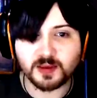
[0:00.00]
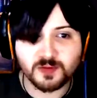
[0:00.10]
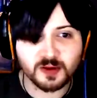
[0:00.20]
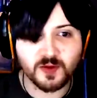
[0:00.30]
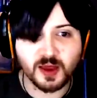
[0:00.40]

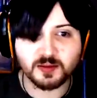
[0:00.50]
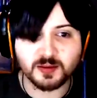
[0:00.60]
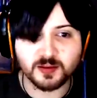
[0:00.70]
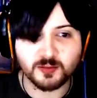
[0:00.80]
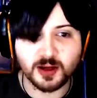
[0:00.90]
full of
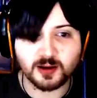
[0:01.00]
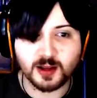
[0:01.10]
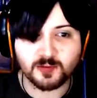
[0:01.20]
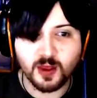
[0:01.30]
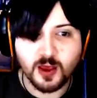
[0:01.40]
animals and
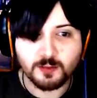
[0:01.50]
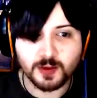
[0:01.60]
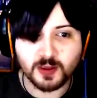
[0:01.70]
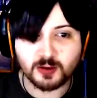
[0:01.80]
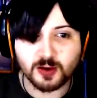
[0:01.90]
wildlife,
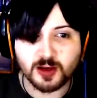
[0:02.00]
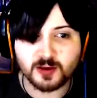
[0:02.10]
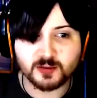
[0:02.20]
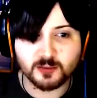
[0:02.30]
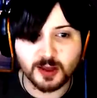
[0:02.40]
but the ground
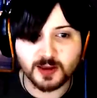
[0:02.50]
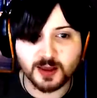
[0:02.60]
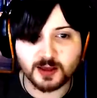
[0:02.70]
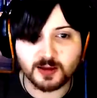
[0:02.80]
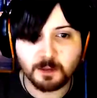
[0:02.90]
is well
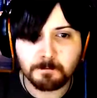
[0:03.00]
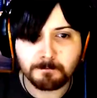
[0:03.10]
dicked.